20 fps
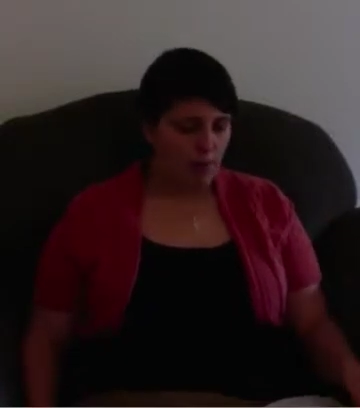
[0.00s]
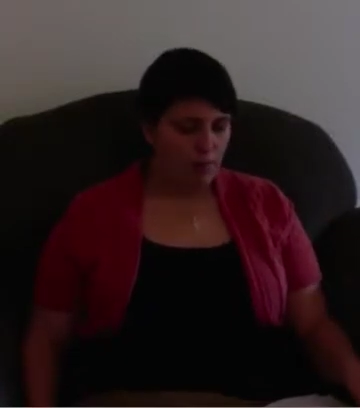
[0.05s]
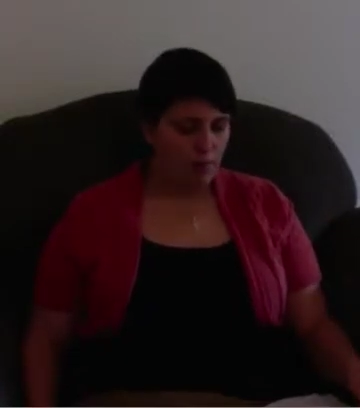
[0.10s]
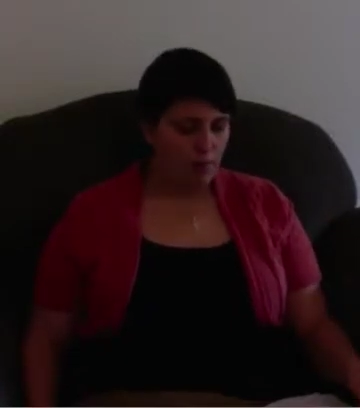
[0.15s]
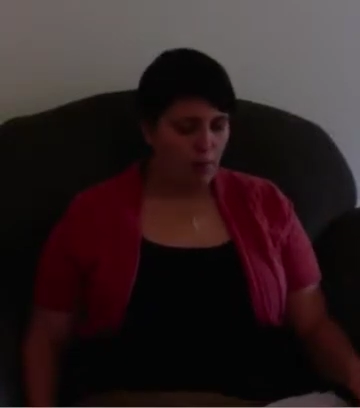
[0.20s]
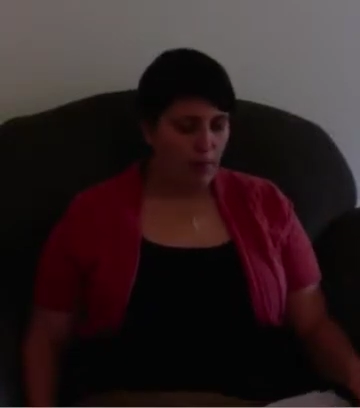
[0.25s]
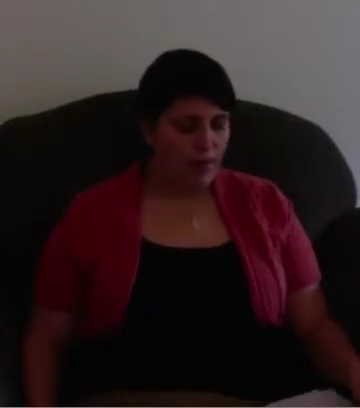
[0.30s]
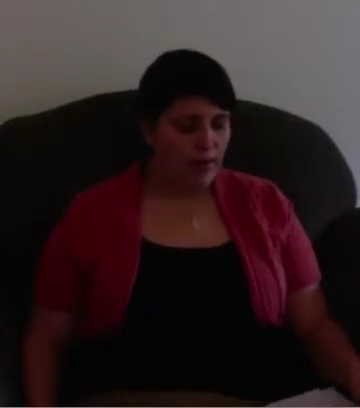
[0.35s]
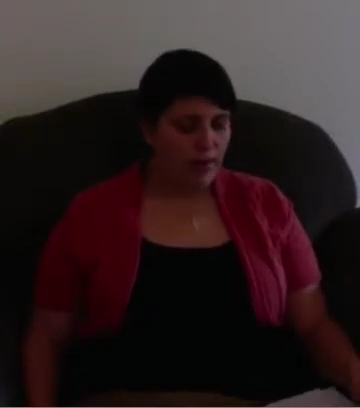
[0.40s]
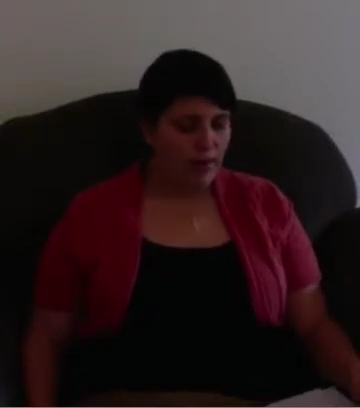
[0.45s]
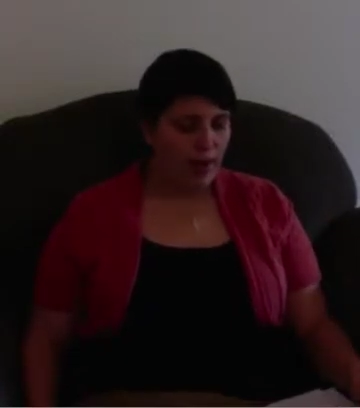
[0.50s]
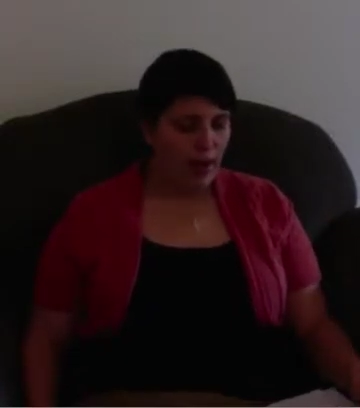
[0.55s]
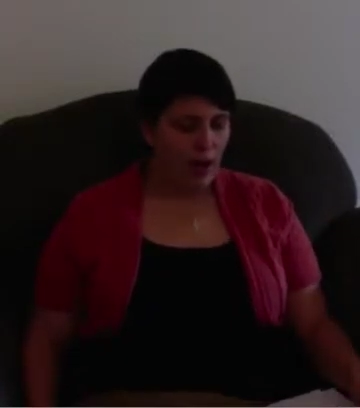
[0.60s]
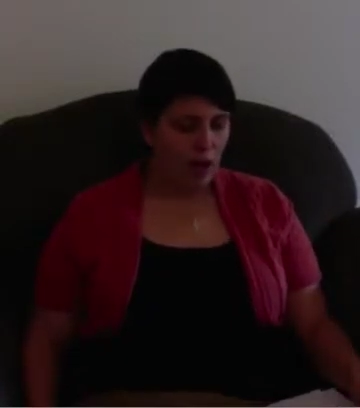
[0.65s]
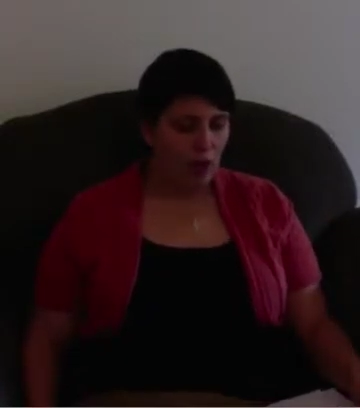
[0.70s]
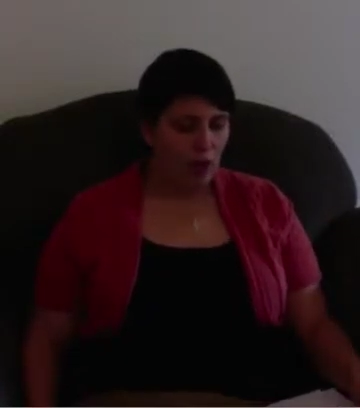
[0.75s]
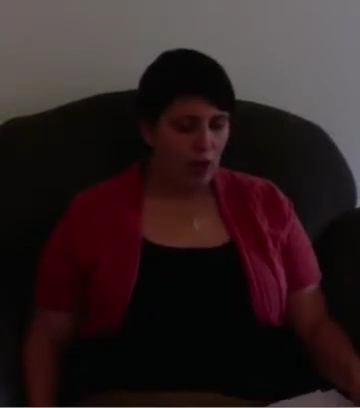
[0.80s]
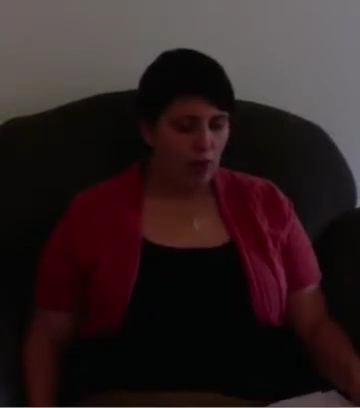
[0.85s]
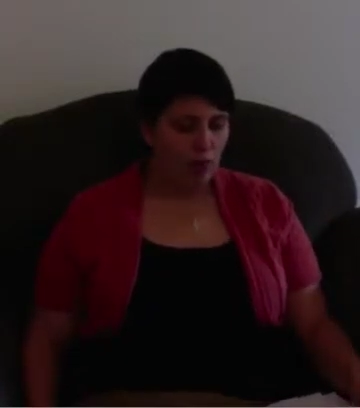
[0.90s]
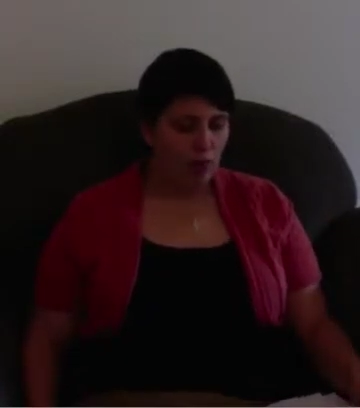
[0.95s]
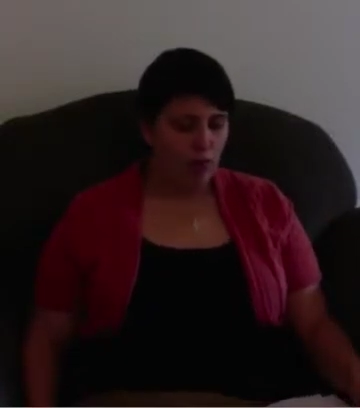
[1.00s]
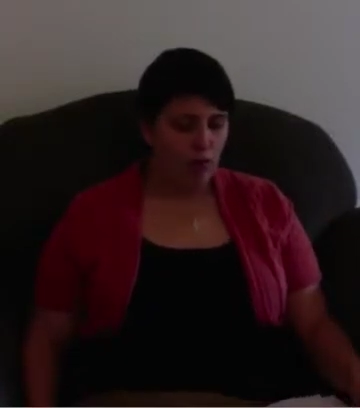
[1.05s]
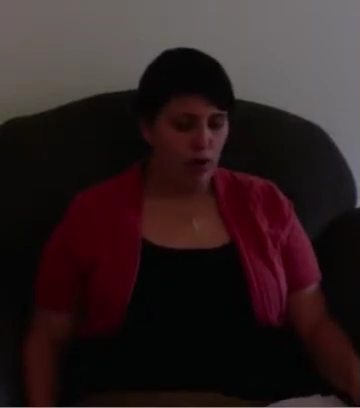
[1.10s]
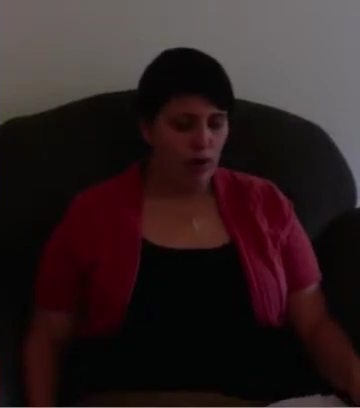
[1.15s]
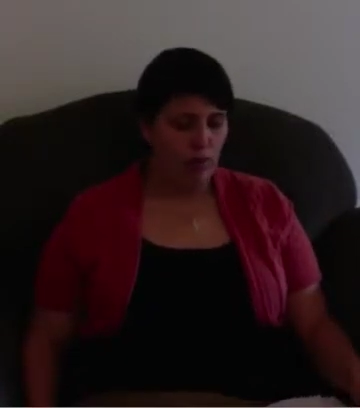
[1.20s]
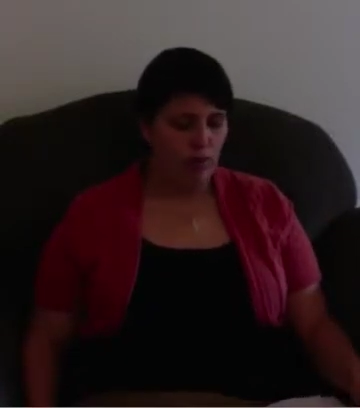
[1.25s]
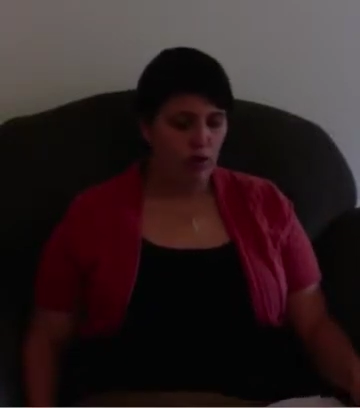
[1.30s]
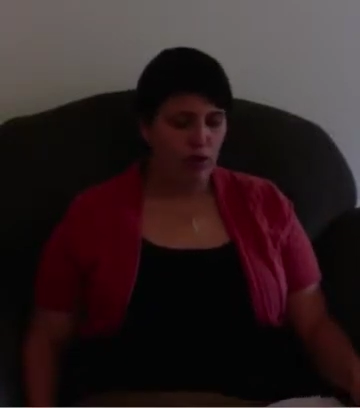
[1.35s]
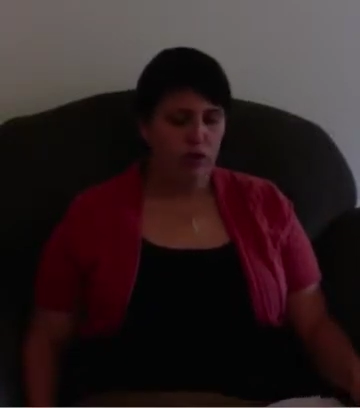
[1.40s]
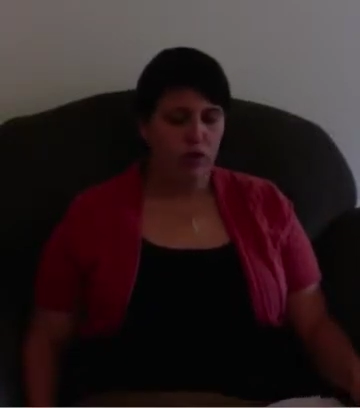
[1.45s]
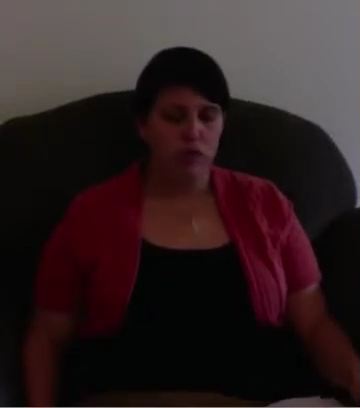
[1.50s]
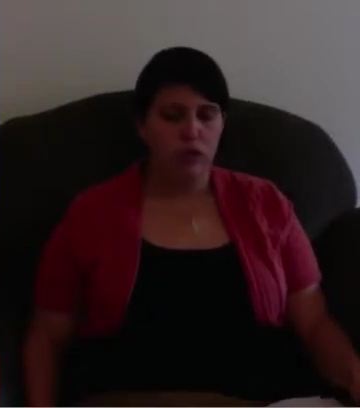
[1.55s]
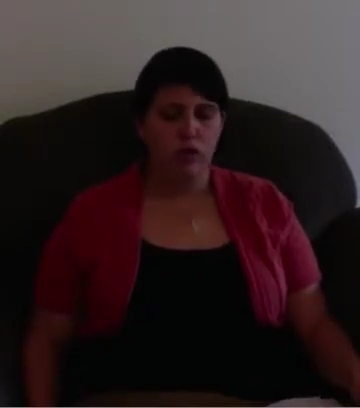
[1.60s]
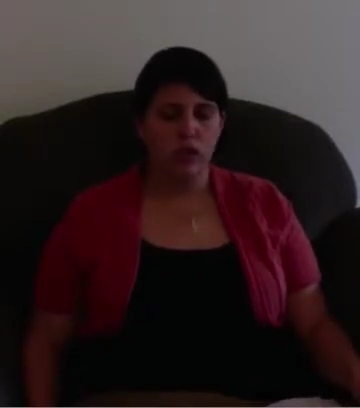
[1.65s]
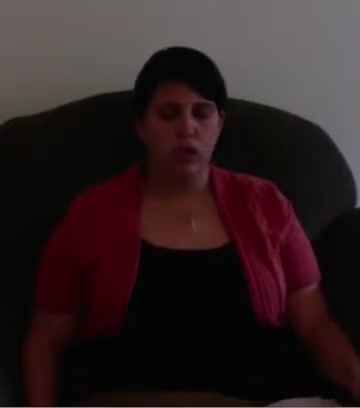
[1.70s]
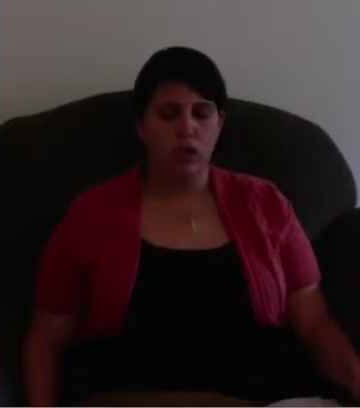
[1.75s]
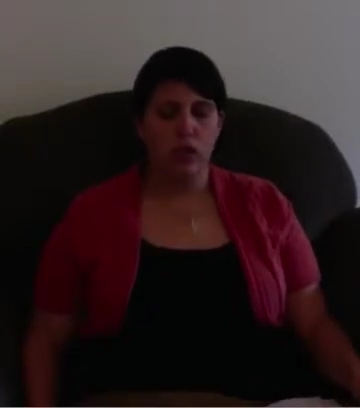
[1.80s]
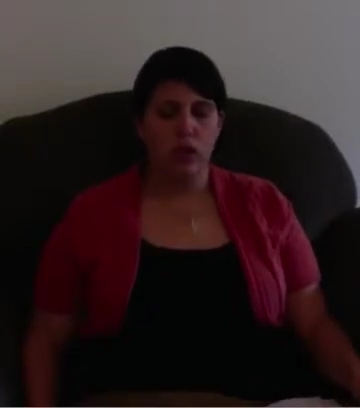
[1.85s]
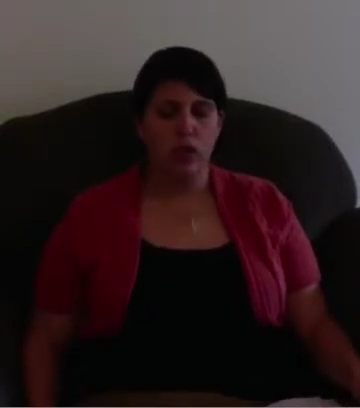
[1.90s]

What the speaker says: right now, parameters